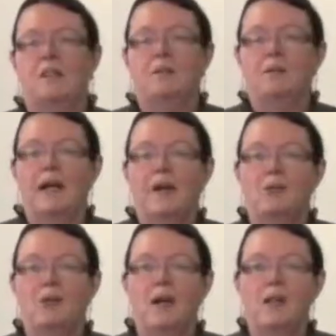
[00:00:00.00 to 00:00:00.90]

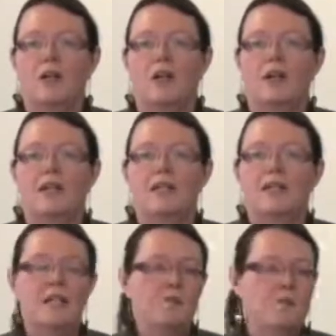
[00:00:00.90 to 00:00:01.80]
about what are
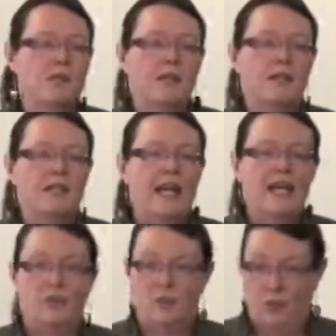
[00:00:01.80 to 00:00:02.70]
neeps and
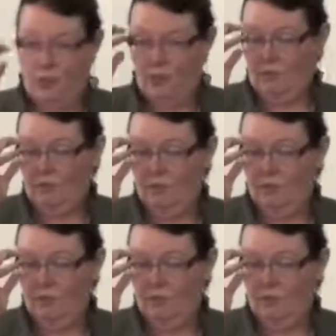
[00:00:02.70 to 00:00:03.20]
tatters.